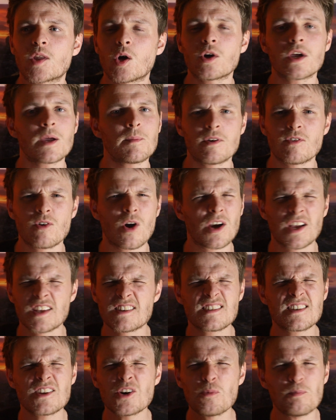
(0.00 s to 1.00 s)
don't get me wrong,
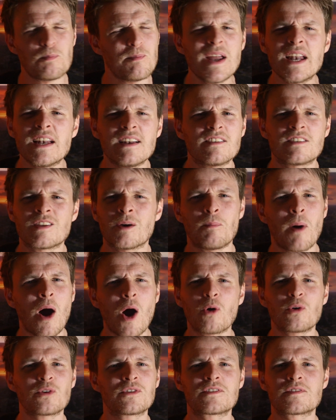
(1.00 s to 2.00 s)
it's still mint to
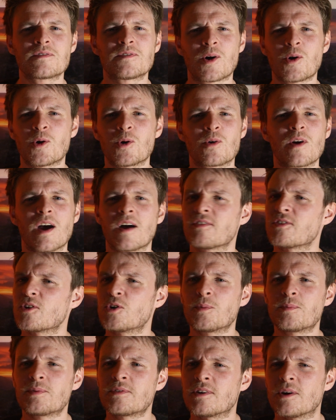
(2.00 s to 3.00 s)
post photographs
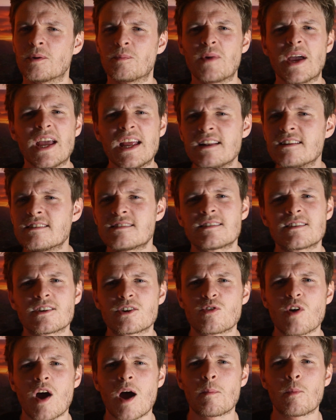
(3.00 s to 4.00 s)
up to
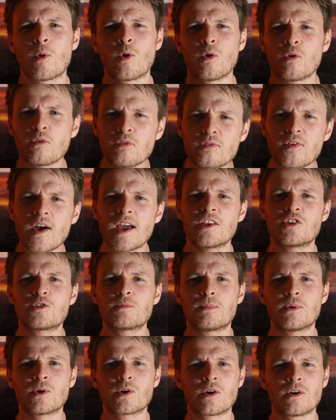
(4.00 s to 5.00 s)
Instagram or
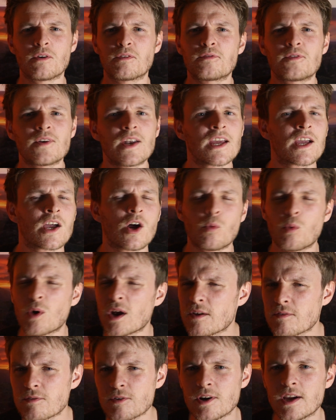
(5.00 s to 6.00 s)
Facebook or Flickr,
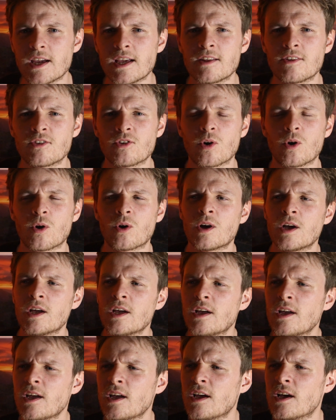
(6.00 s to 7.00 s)
whatever it is, or
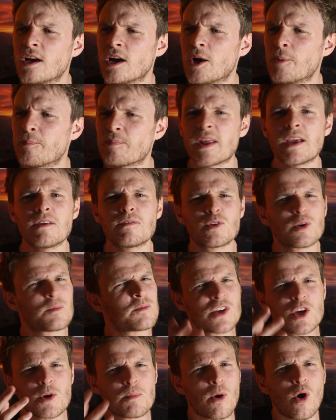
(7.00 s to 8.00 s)
even up
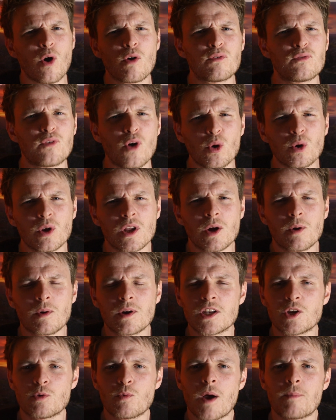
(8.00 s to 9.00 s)
to your portfolio
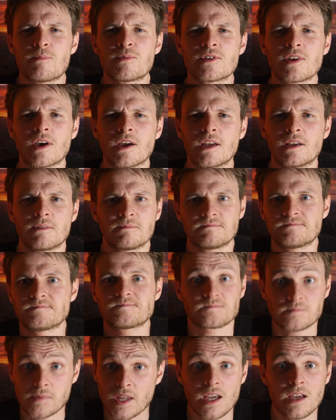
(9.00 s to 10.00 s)
on your website,
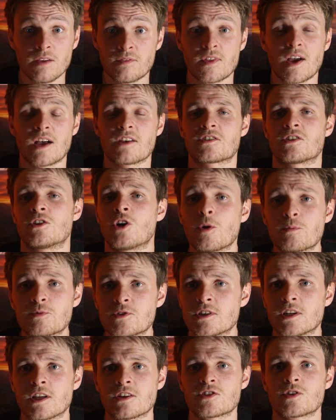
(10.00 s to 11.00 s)
if that's an
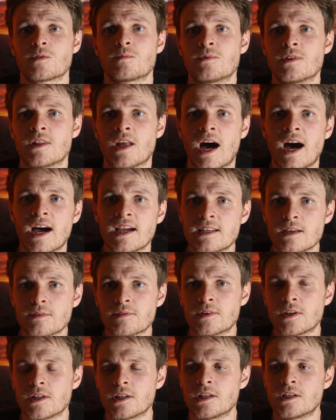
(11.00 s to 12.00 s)
option. That's something that I
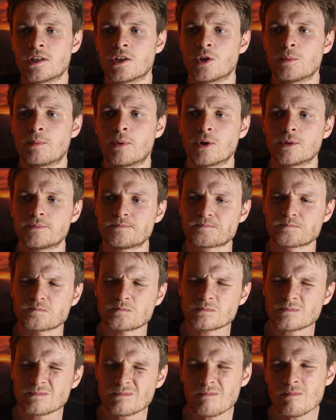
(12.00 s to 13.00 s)
definitely do, but
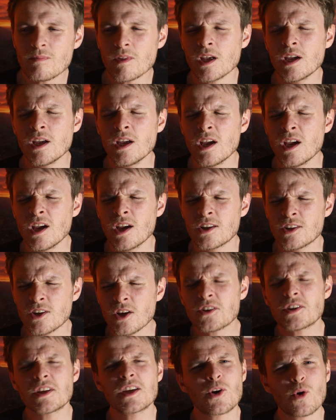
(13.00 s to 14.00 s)

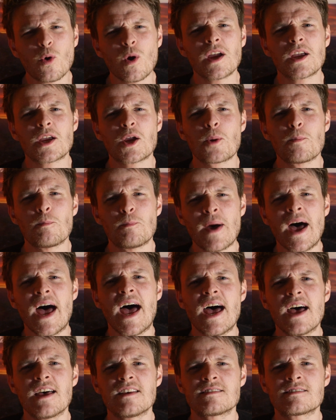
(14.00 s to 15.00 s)
nothing quite
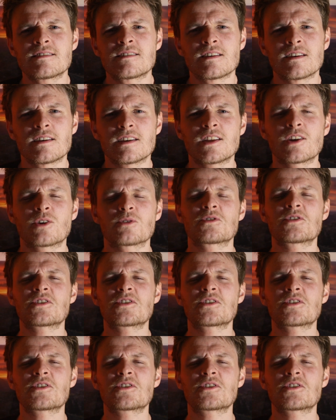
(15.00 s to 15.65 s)
compares to, you know,